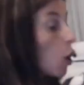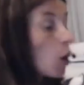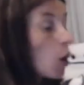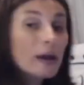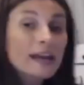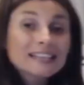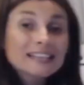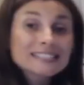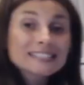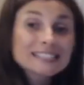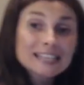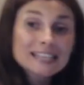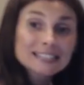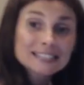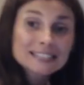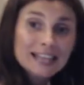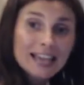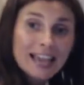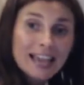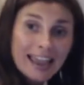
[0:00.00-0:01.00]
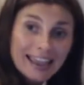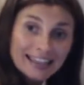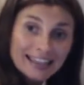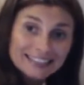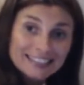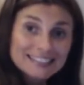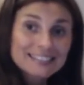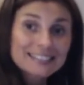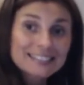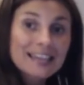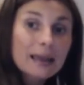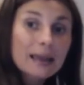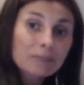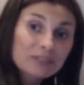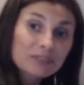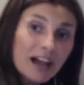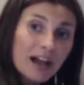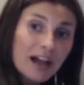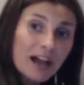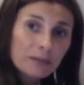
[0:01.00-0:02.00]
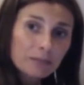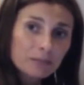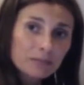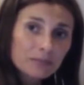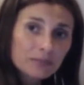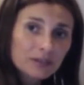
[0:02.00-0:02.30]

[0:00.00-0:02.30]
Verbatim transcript: coexist at the same time.